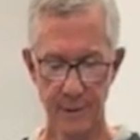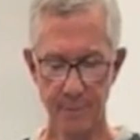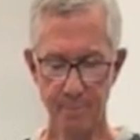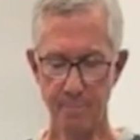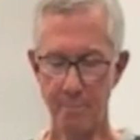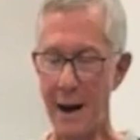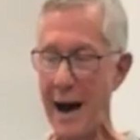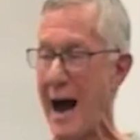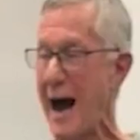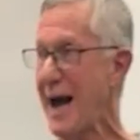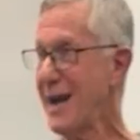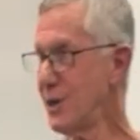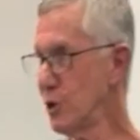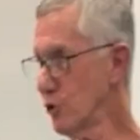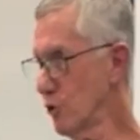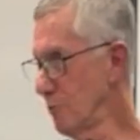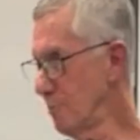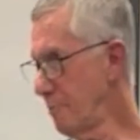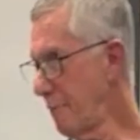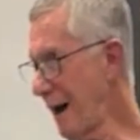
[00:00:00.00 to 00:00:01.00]
By
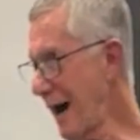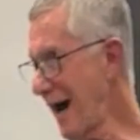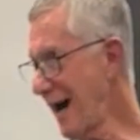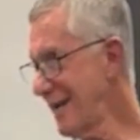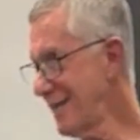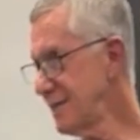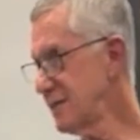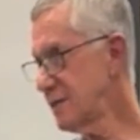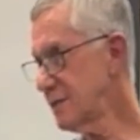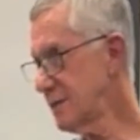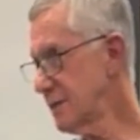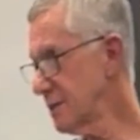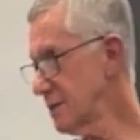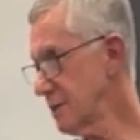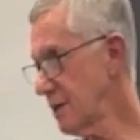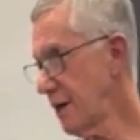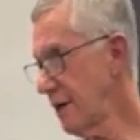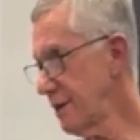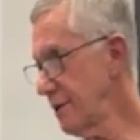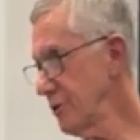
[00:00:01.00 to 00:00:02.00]
your mind's
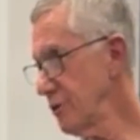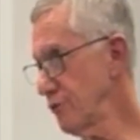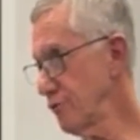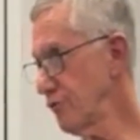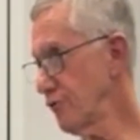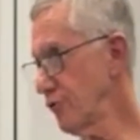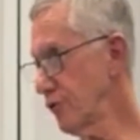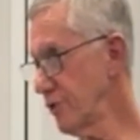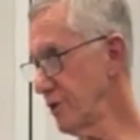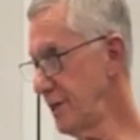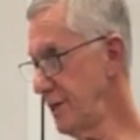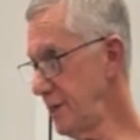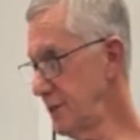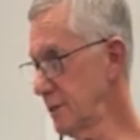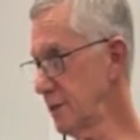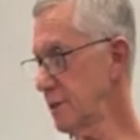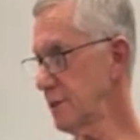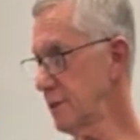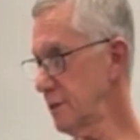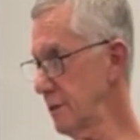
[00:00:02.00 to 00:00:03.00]
desire for
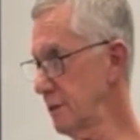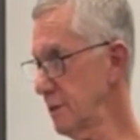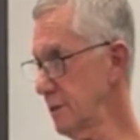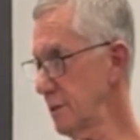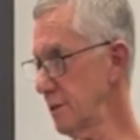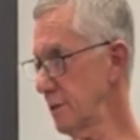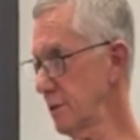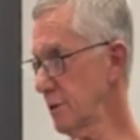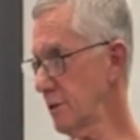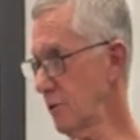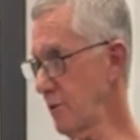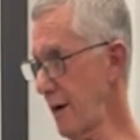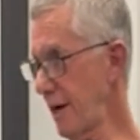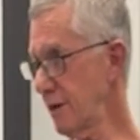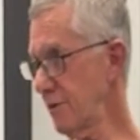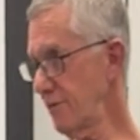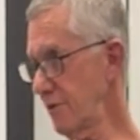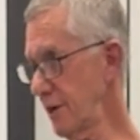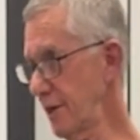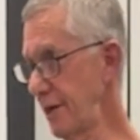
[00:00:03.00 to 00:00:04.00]
instant
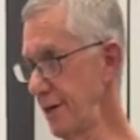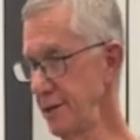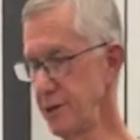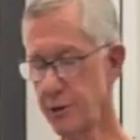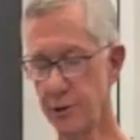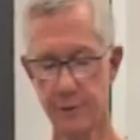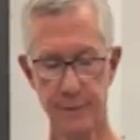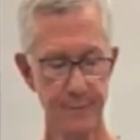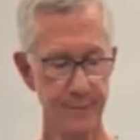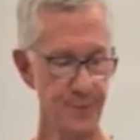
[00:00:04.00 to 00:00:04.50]
gratification.